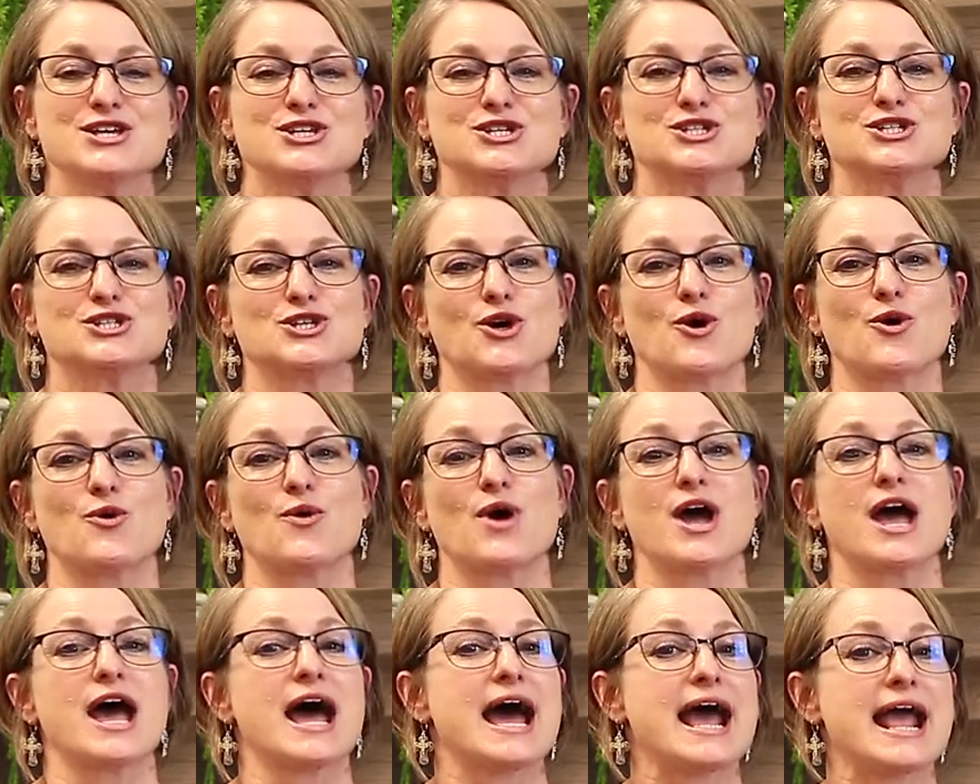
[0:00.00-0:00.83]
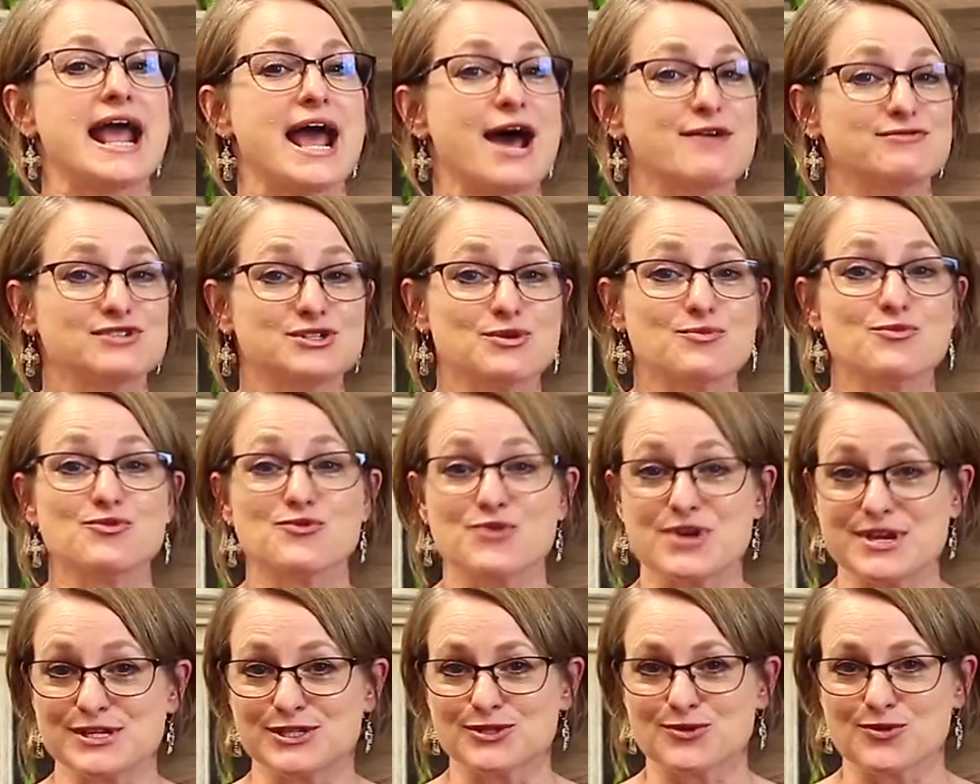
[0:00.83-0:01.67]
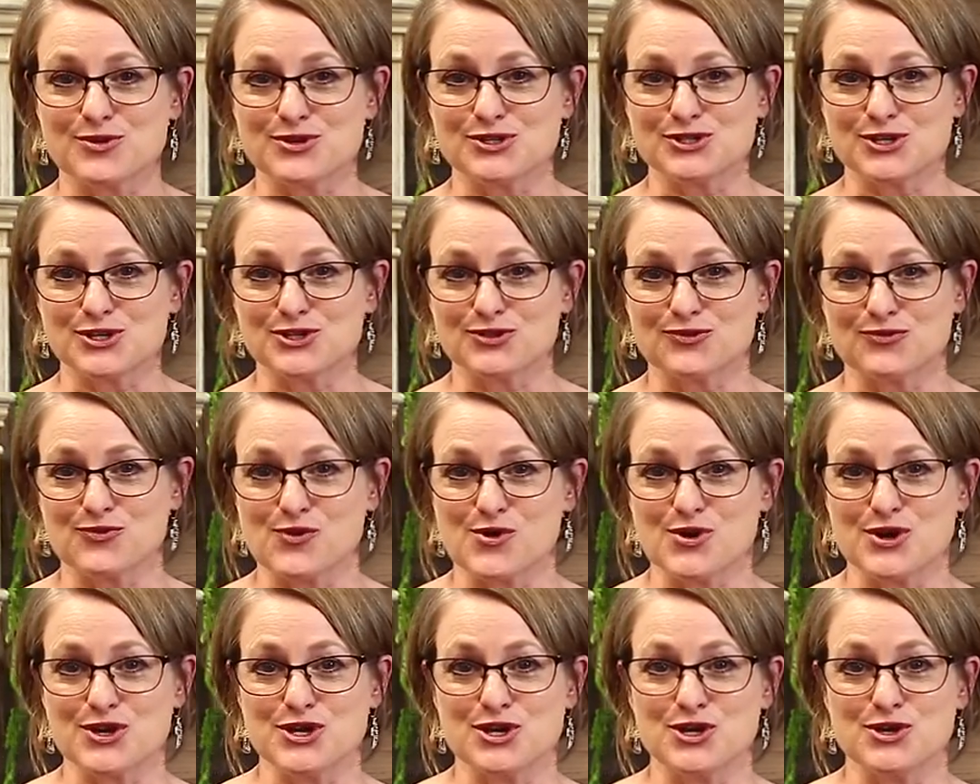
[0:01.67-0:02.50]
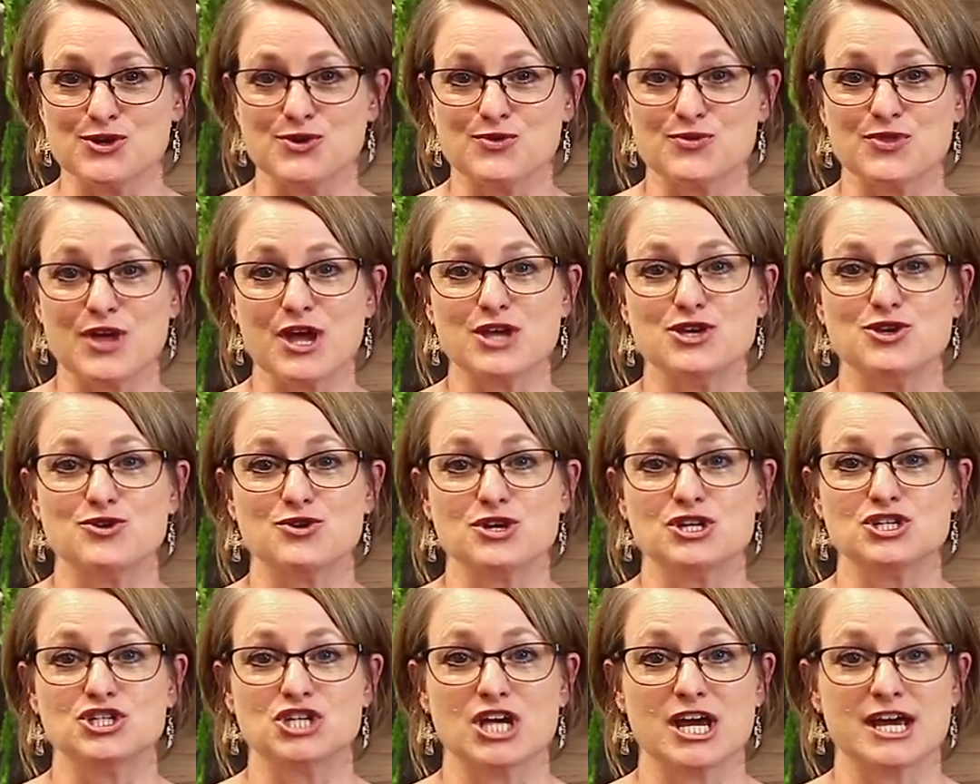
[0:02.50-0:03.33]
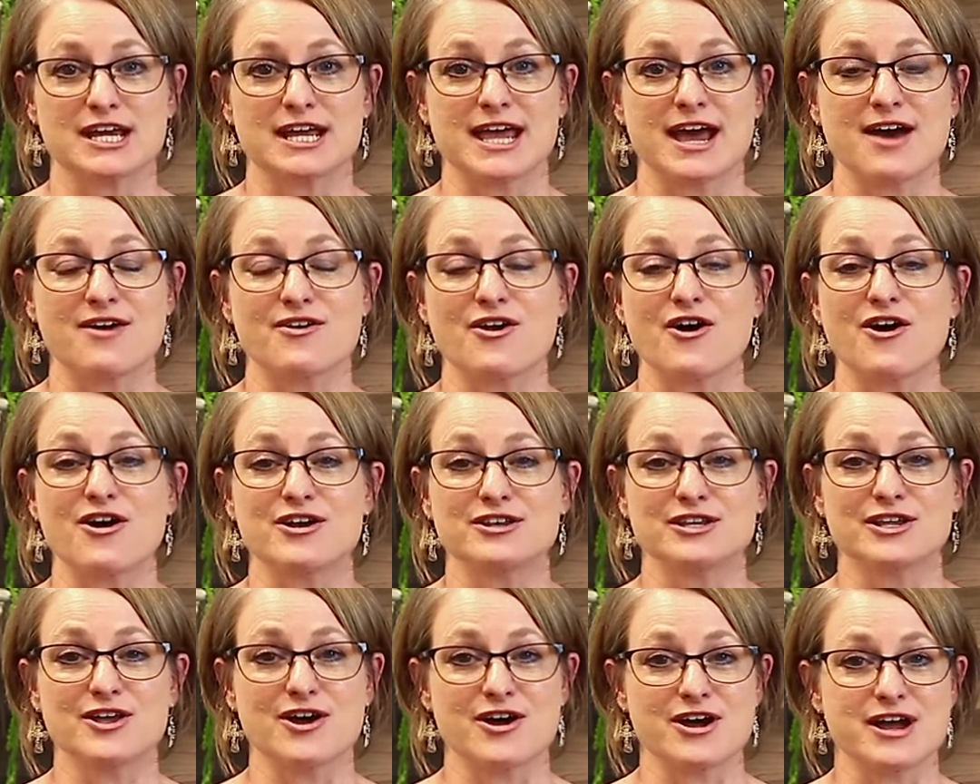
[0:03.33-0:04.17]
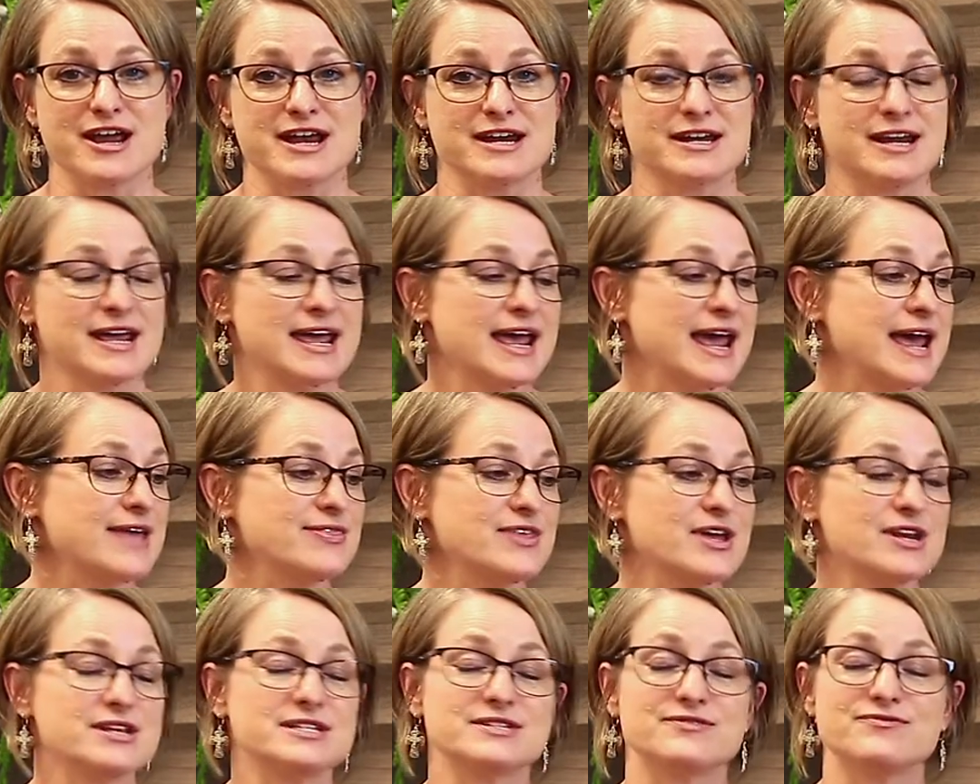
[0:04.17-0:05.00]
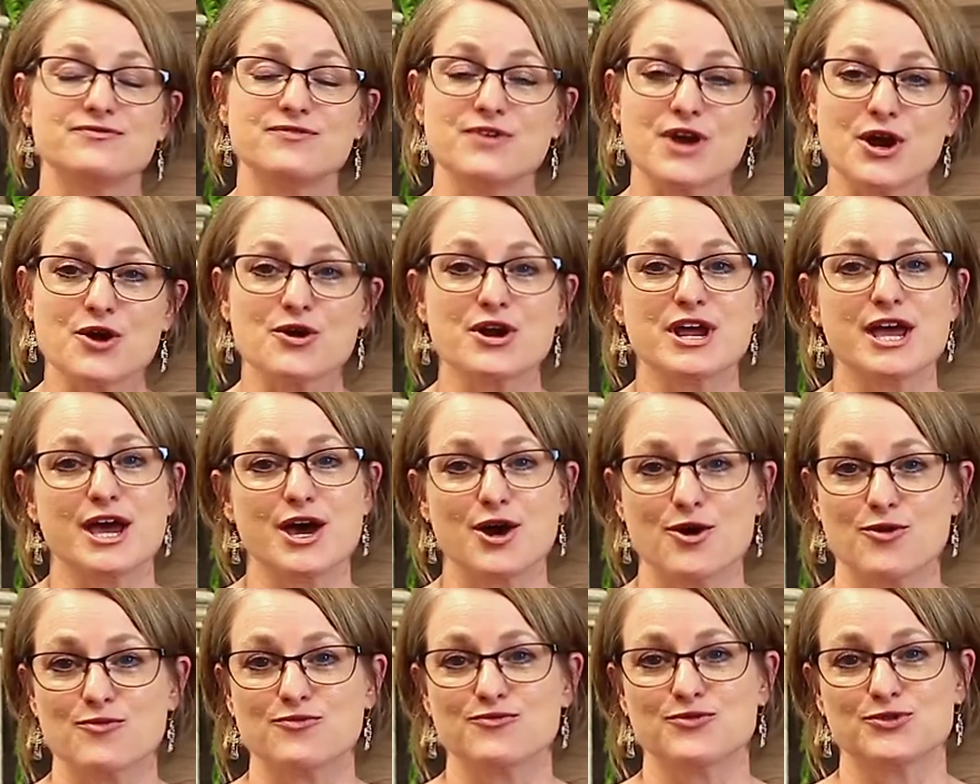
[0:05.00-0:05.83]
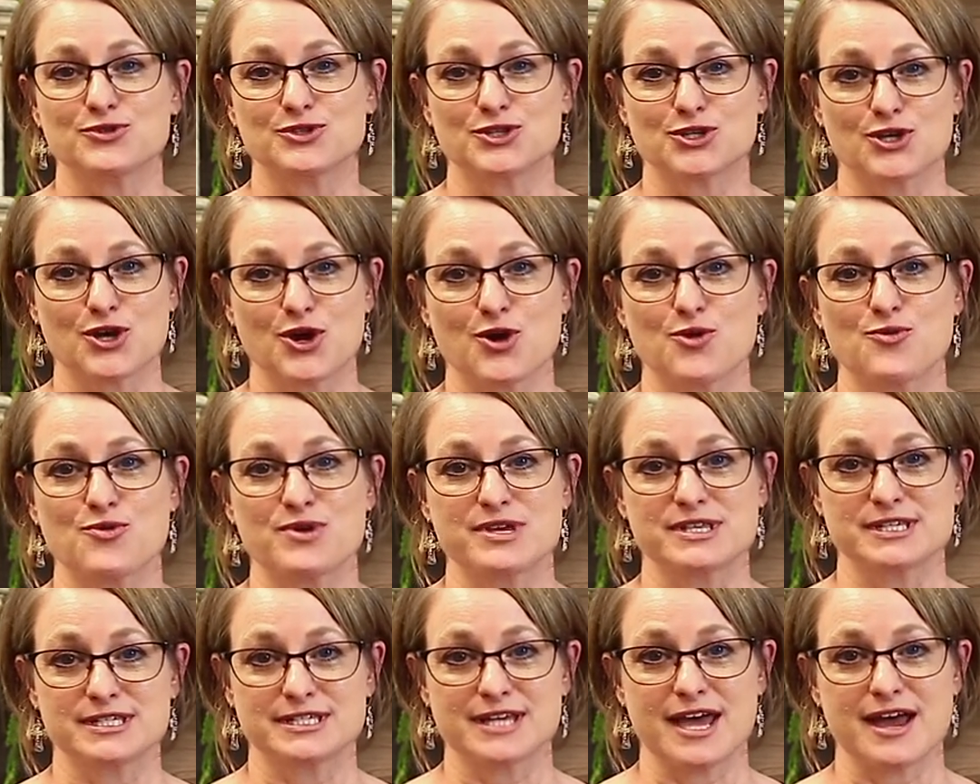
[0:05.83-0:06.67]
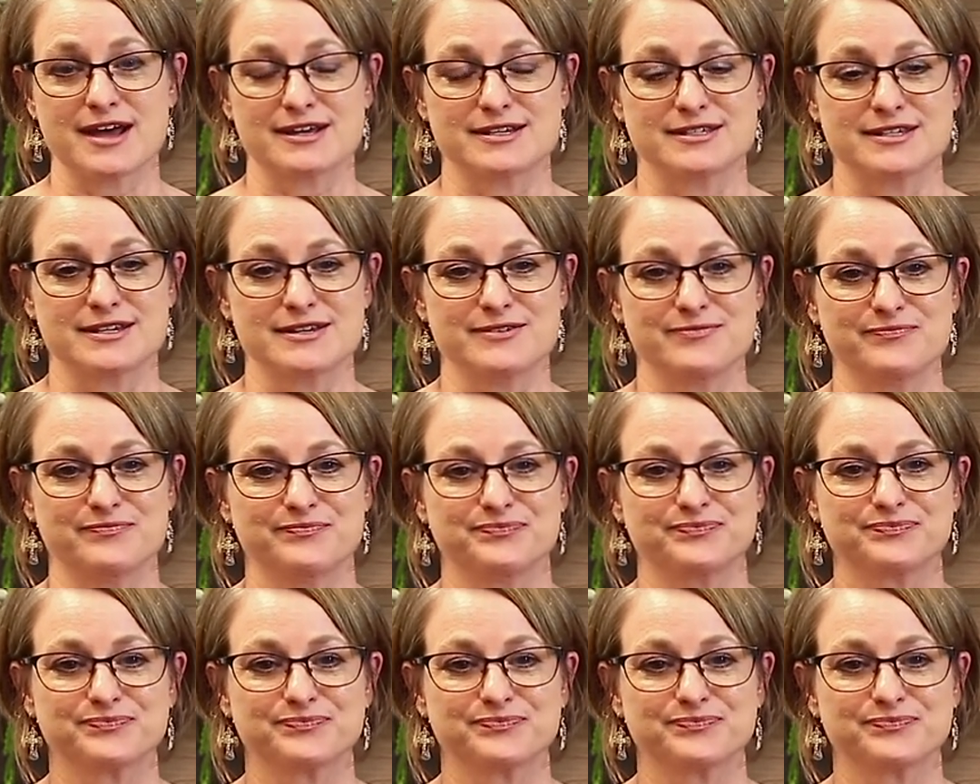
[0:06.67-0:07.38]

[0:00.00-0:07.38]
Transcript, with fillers: So, I have some resources for you that you can check out online that is very helpful to go with Saxon.